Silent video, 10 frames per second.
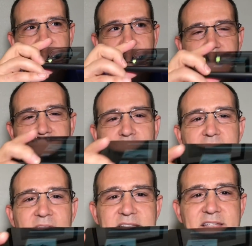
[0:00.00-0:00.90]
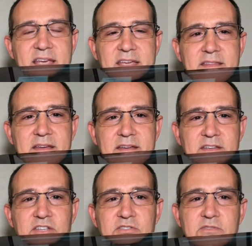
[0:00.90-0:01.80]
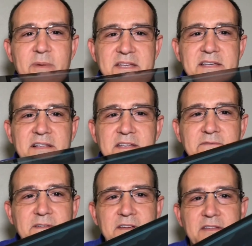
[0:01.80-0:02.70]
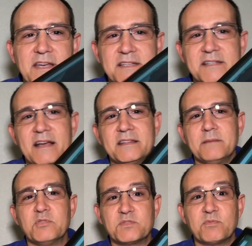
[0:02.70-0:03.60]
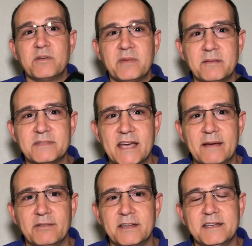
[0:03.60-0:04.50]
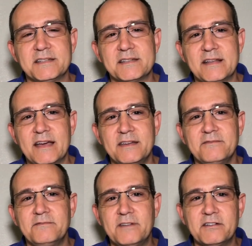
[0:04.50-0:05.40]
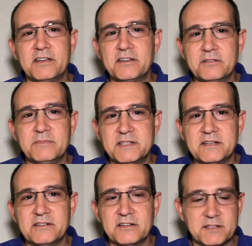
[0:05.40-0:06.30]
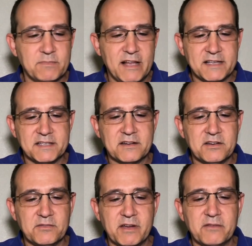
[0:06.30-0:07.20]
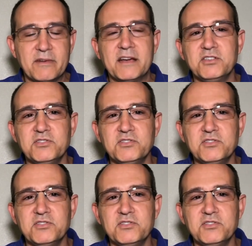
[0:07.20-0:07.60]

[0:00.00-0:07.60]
I would not say you basically feel that it's not the most premium tablet. It's not very good material. It's plastic all the way around.